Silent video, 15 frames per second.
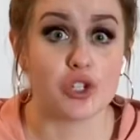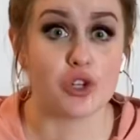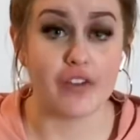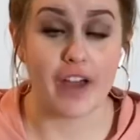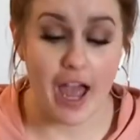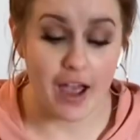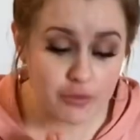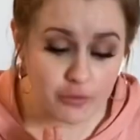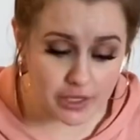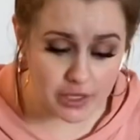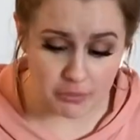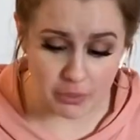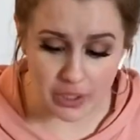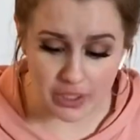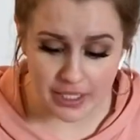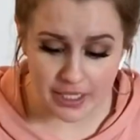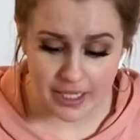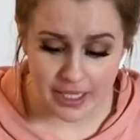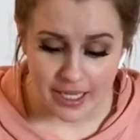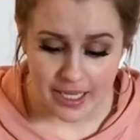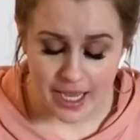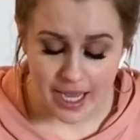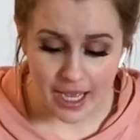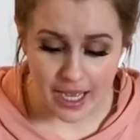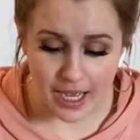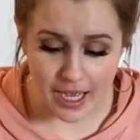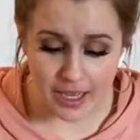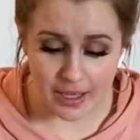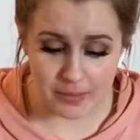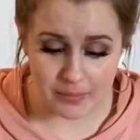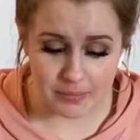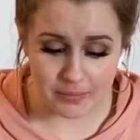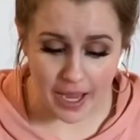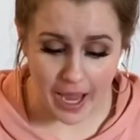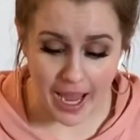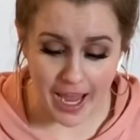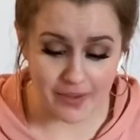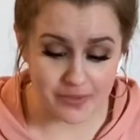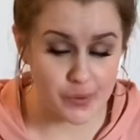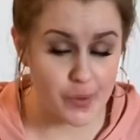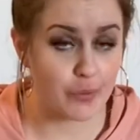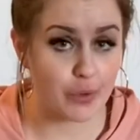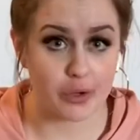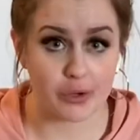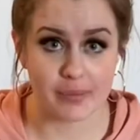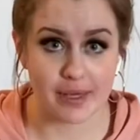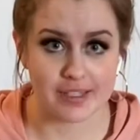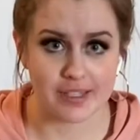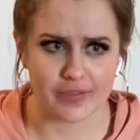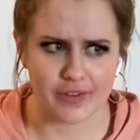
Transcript: if I haven't read the book, I have to be real with myself.